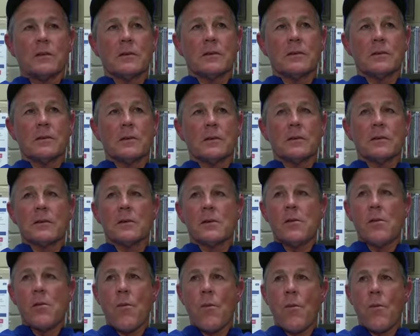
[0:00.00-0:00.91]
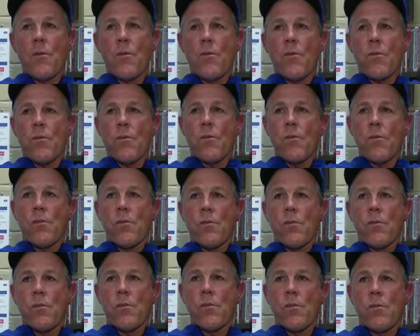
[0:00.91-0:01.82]
This wasn't just no hit stuff.
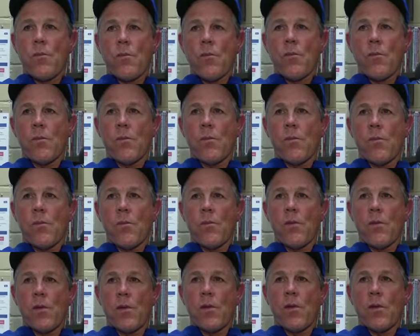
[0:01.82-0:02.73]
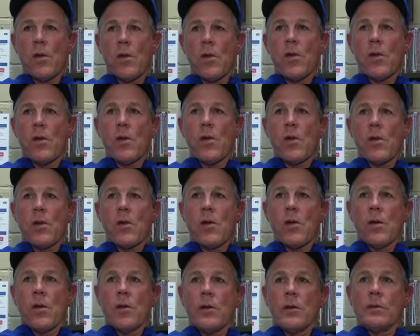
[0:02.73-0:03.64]
It almost looked unhittable because I mean, they, they,
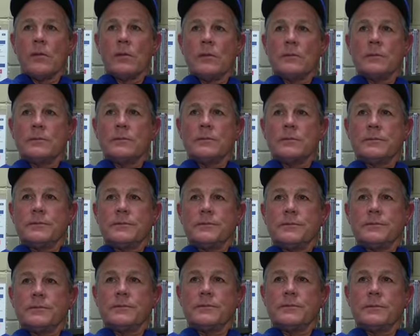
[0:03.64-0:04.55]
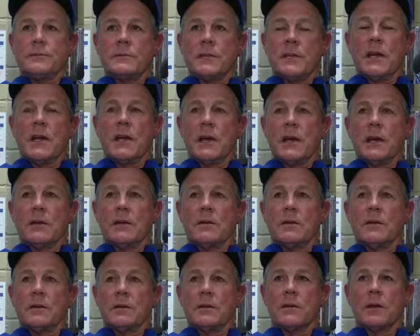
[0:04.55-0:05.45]
were having trouble putting ball play. Yeah,
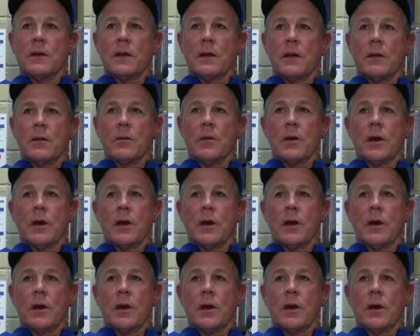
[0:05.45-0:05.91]
yeah.